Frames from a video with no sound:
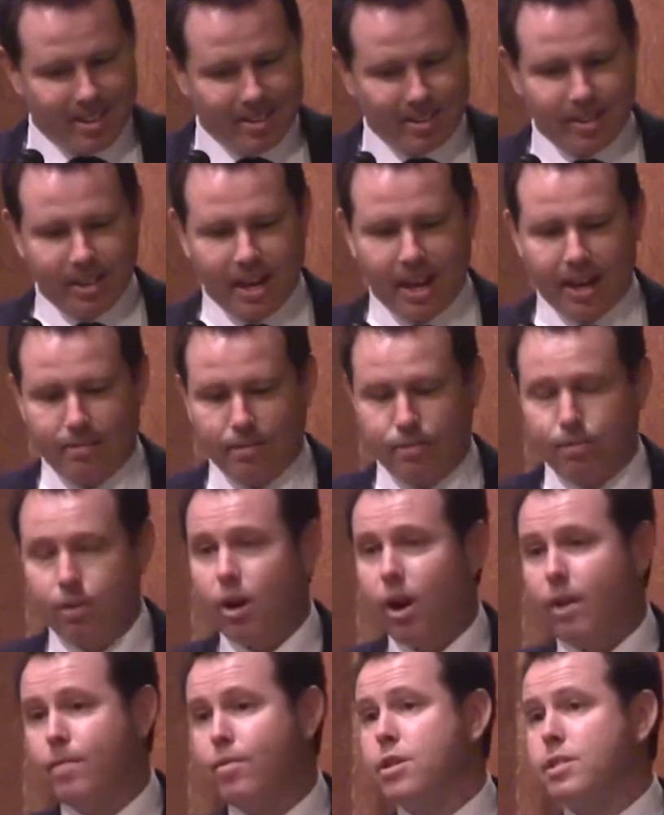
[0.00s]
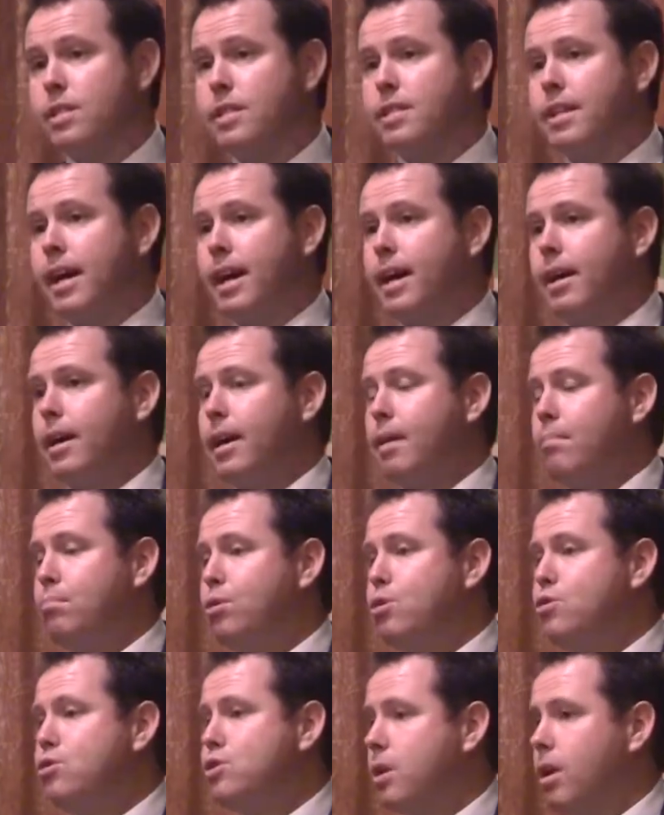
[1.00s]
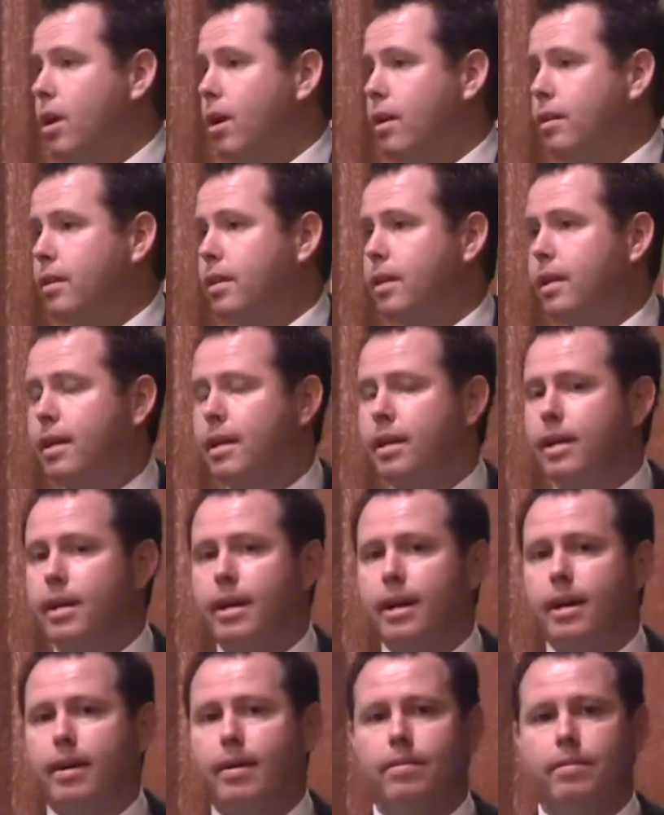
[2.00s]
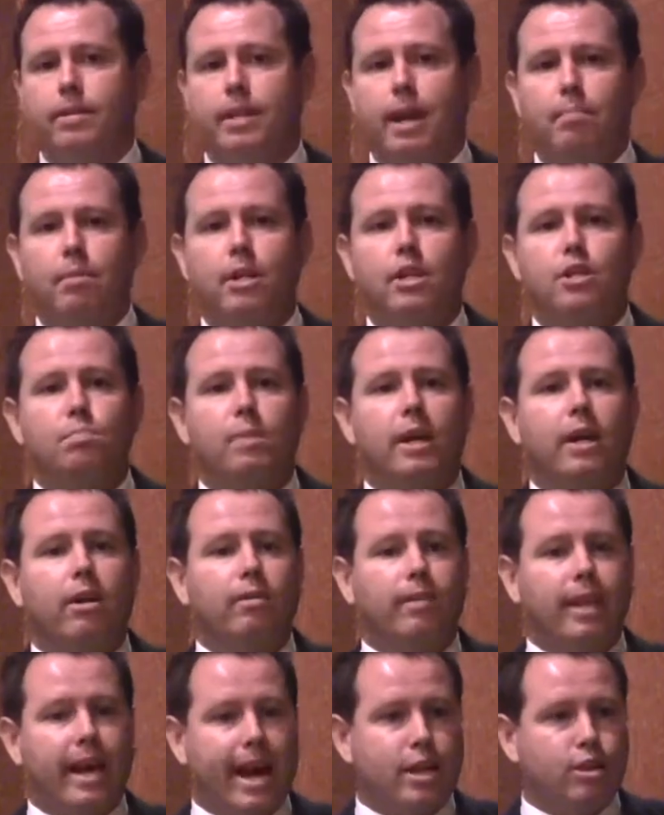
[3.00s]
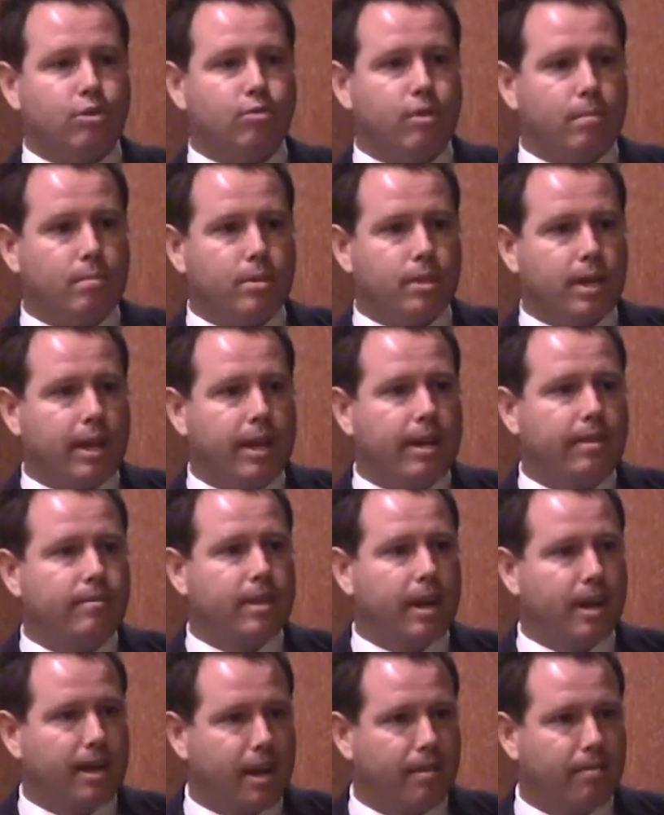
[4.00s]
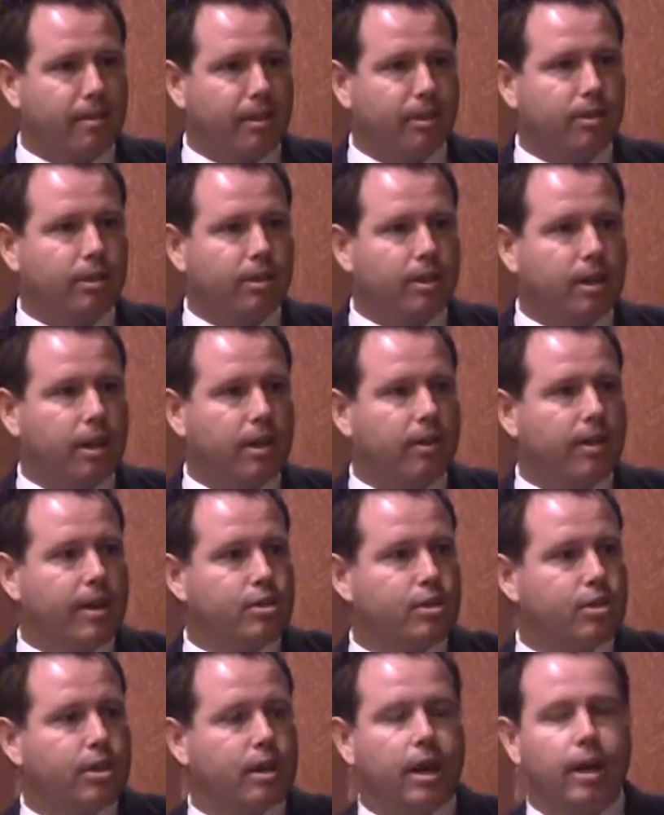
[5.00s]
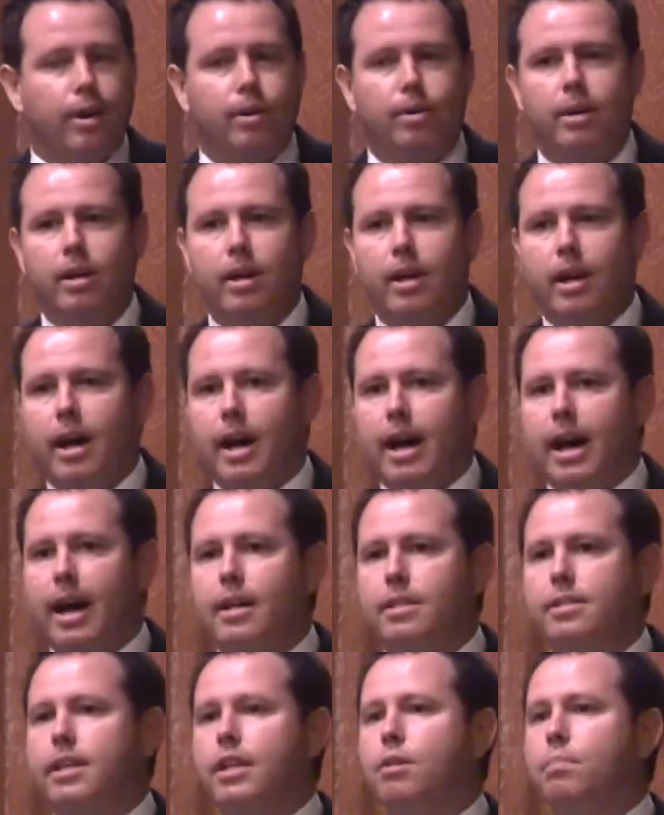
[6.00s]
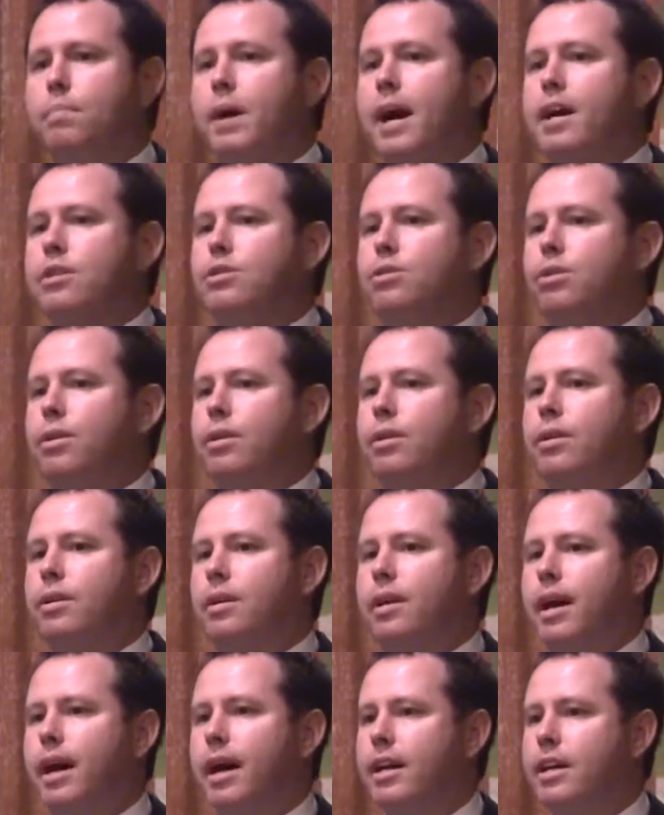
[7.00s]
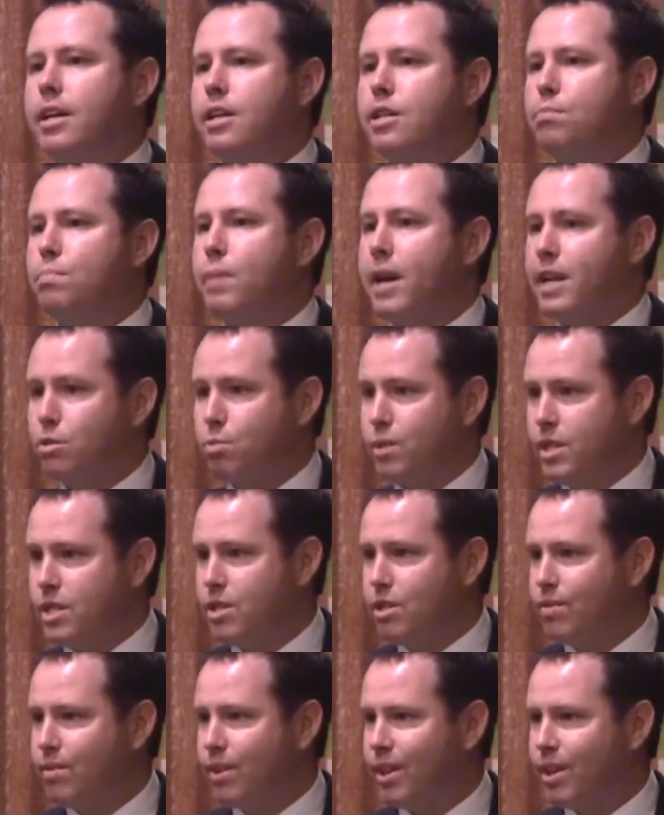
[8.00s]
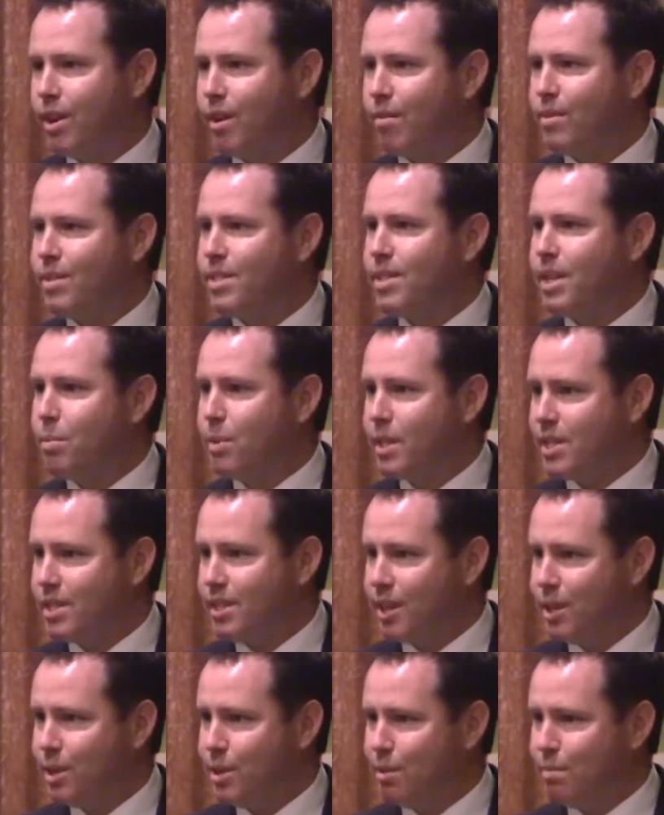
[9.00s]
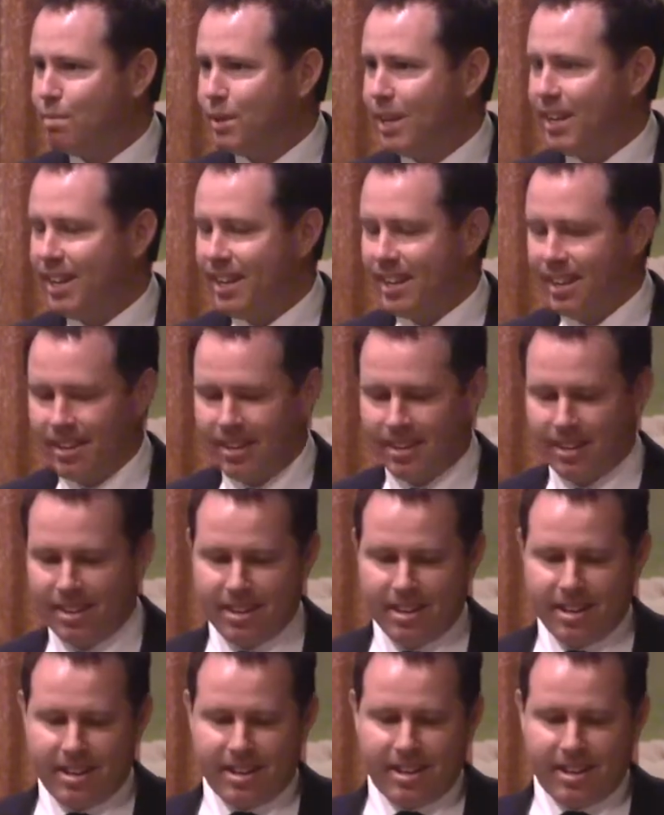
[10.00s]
Look, can I firstly say, Bruce Scott, the Deputy Speaker of the House of Representatives and Nuffield Scholar, as you know, said to pass on his best wishes for the conference. He wishes he could be here.